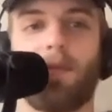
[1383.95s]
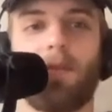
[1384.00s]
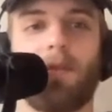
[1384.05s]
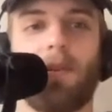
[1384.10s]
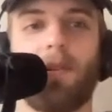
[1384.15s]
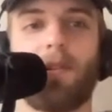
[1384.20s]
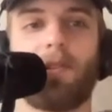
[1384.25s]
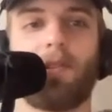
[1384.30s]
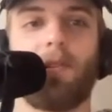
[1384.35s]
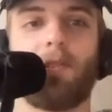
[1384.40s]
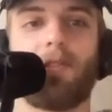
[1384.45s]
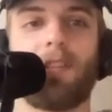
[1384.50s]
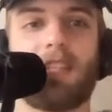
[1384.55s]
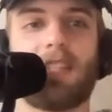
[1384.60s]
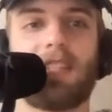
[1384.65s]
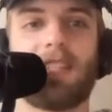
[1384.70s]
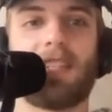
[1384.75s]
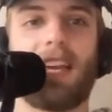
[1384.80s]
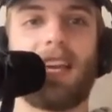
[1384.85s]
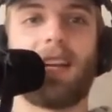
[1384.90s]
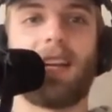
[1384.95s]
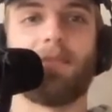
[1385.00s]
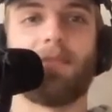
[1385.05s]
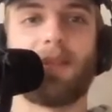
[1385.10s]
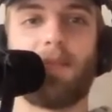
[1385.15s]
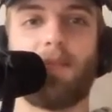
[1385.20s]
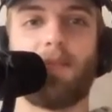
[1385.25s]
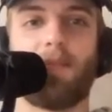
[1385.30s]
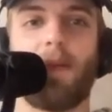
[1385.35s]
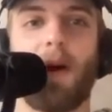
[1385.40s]
Throw, throw, Jayson yeah. Tatum's
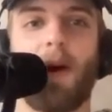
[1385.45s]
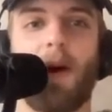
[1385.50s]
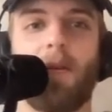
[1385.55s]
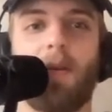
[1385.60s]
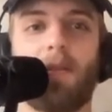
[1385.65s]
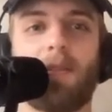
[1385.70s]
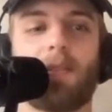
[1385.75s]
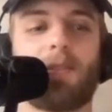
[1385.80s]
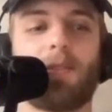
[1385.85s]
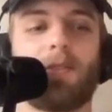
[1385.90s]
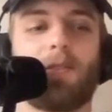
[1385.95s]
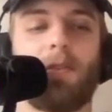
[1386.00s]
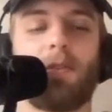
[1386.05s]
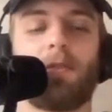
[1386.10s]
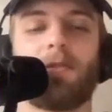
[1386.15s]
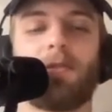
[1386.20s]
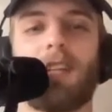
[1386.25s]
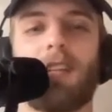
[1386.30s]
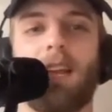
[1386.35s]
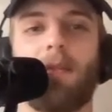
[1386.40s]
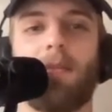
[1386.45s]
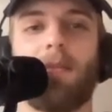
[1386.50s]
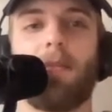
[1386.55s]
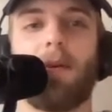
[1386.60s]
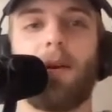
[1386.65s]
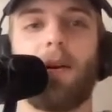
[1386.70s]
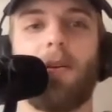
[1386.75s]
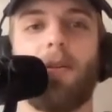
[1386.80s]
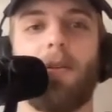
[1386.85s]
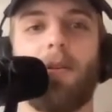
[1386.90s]
a bone, throw Tatum a
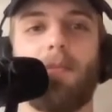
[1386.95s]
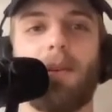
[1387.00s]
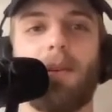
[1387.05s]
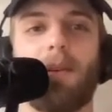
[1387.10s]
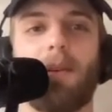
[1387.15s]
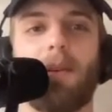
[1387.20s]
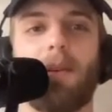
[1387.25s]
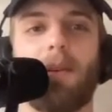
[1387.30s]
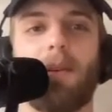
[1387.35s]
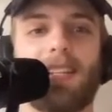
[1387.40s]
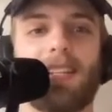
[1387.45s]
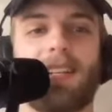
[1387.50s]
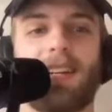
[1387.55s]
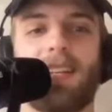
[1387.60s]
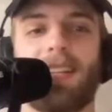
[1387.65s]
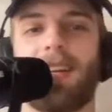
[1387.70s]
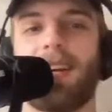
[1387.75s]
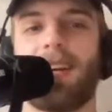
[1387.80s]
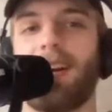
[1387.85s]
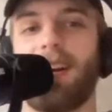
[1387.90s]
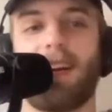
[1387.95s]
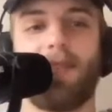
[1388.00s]
bone, put his cousin on there.